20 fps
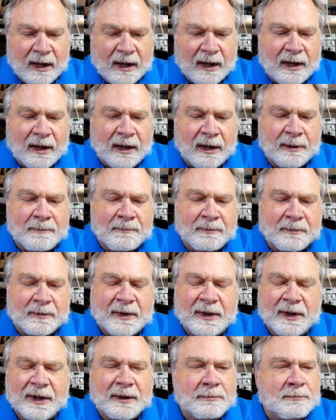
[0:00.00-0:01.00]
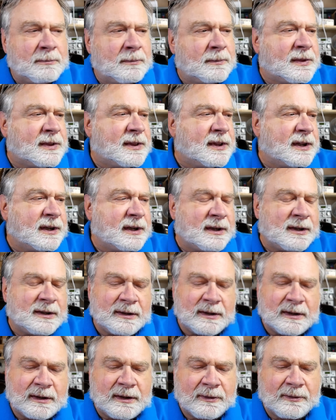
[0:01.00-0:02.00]
The
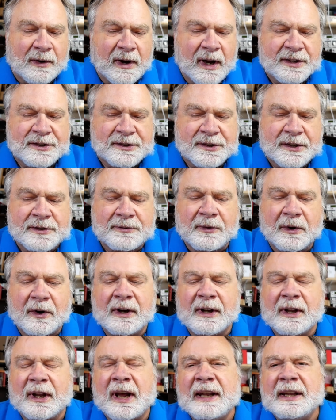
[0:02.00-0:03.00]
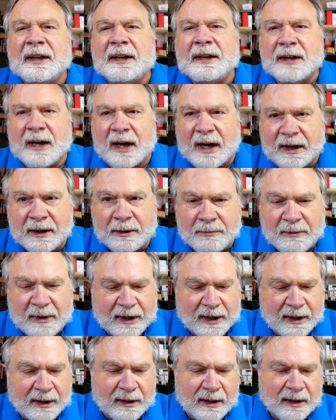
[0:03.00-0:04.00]
device is very lightly
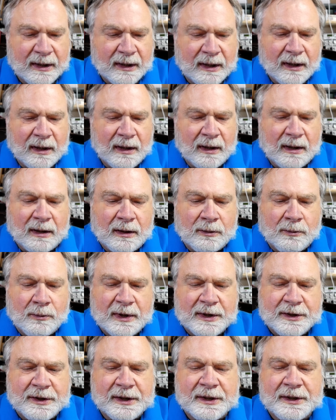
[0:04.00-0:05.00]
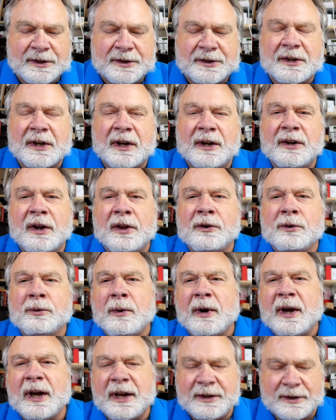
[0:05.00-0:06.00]
documented, which is
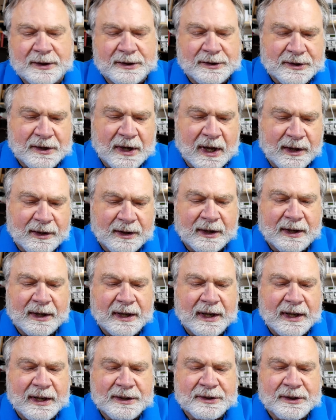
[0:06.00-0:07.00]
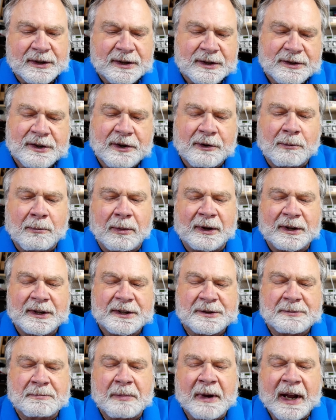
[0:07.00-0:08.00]
another way to say that it needs considerable
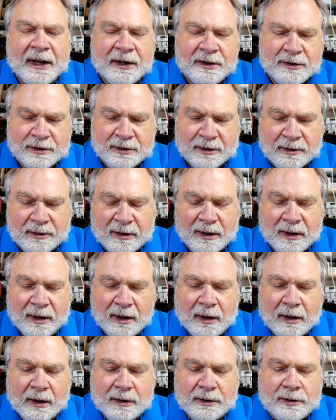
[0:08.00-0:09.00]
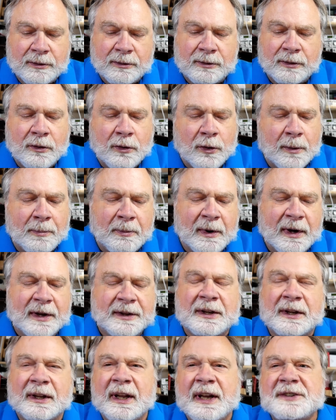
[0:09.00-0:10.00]
expansion to
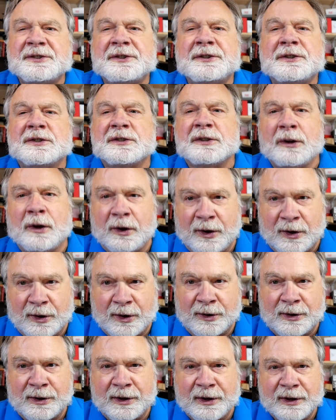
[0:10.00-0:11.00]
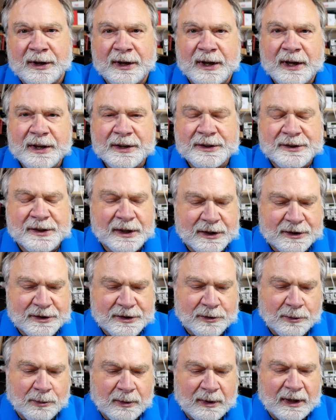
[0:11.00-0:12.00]
incorporate the lessons learned
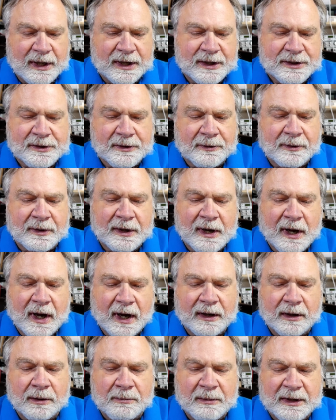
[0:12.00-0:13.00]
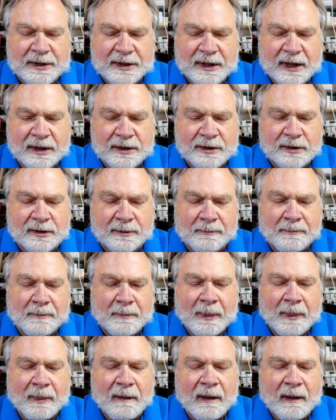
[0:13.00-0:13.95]
since the release of the documentation.